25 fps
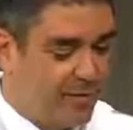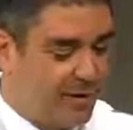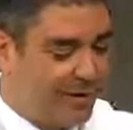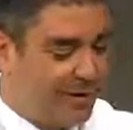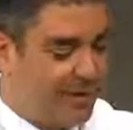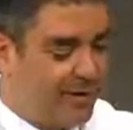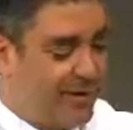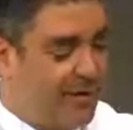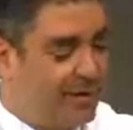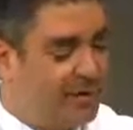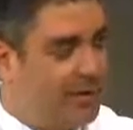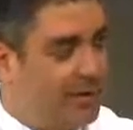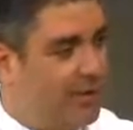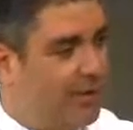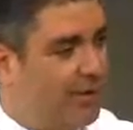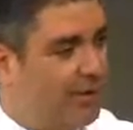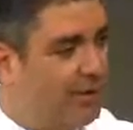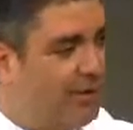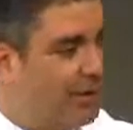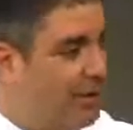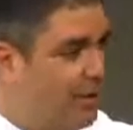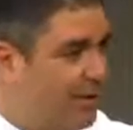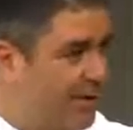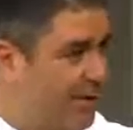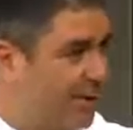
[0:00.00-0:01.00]
lead to
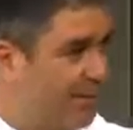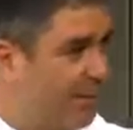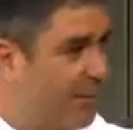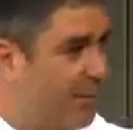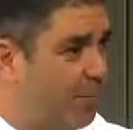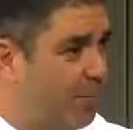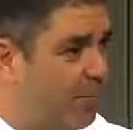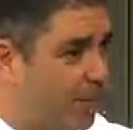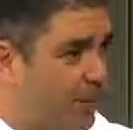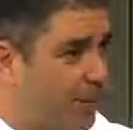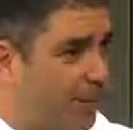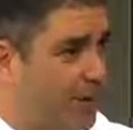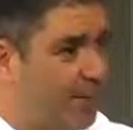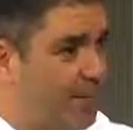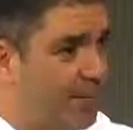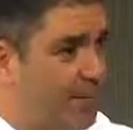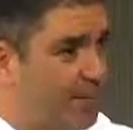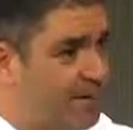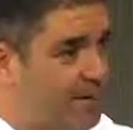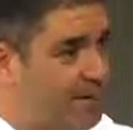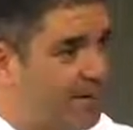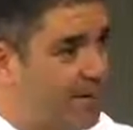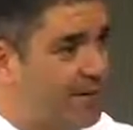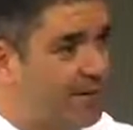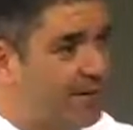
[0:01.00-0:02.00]
a different
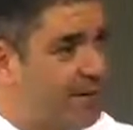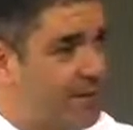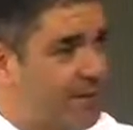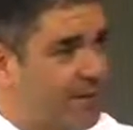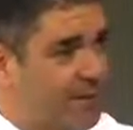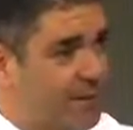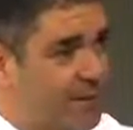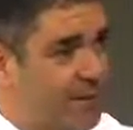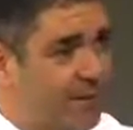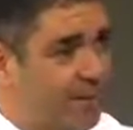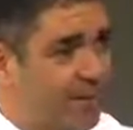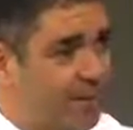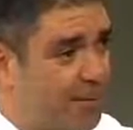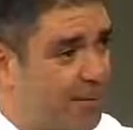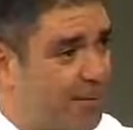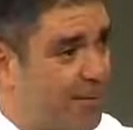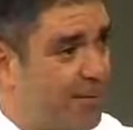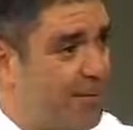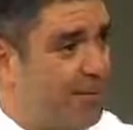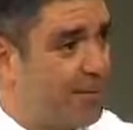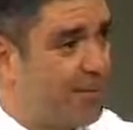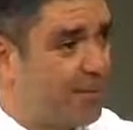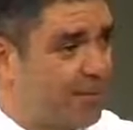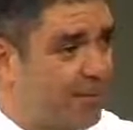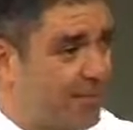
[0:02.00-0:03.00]
problem. It's not so much a carpal
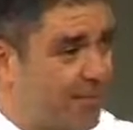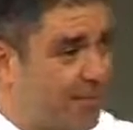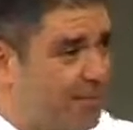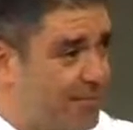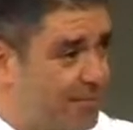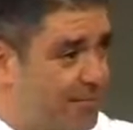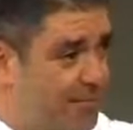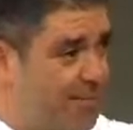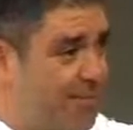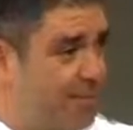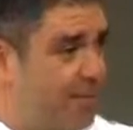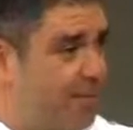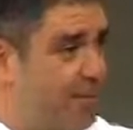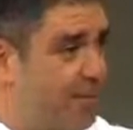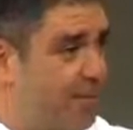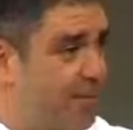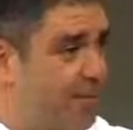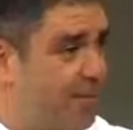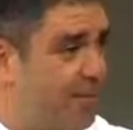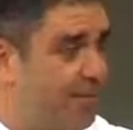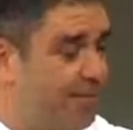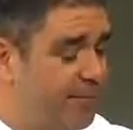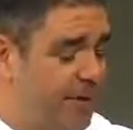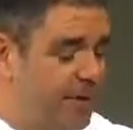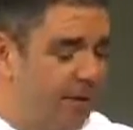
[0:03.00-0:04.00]
tunnel type
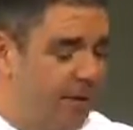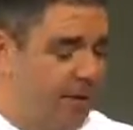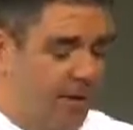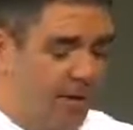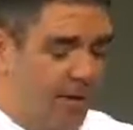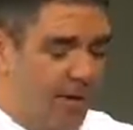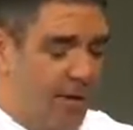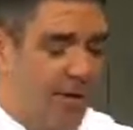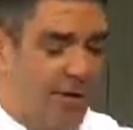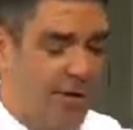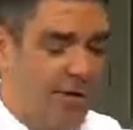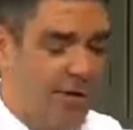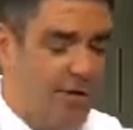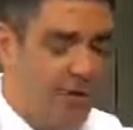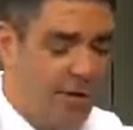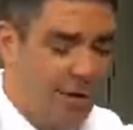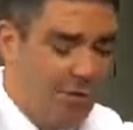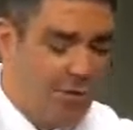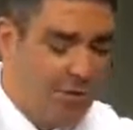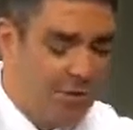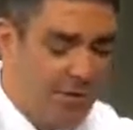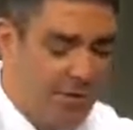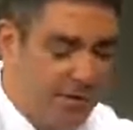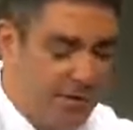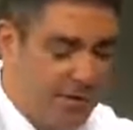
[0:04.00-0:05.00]
syndrome. The
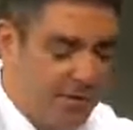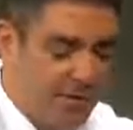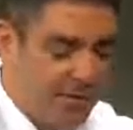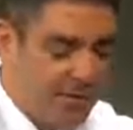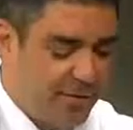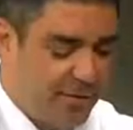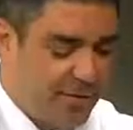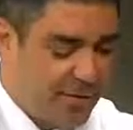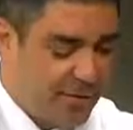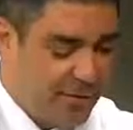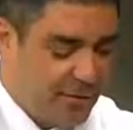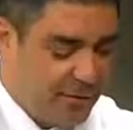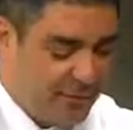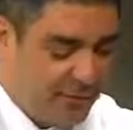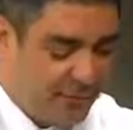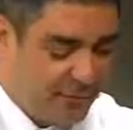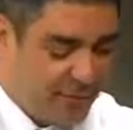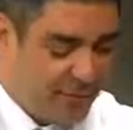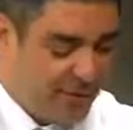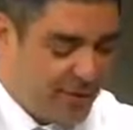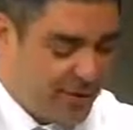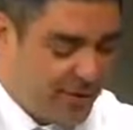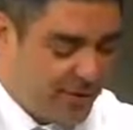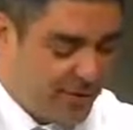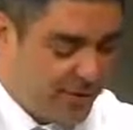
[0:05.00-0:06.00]
carpal tunnel
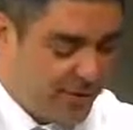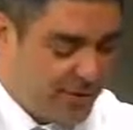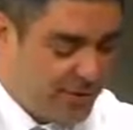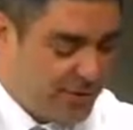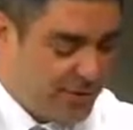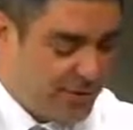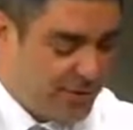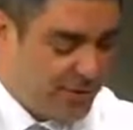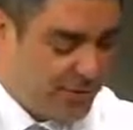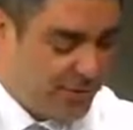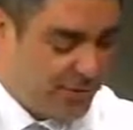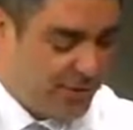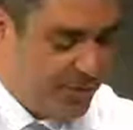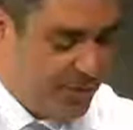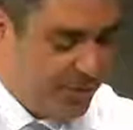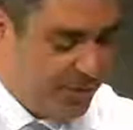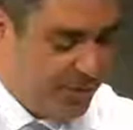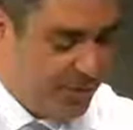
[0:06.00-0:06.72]
basically goes through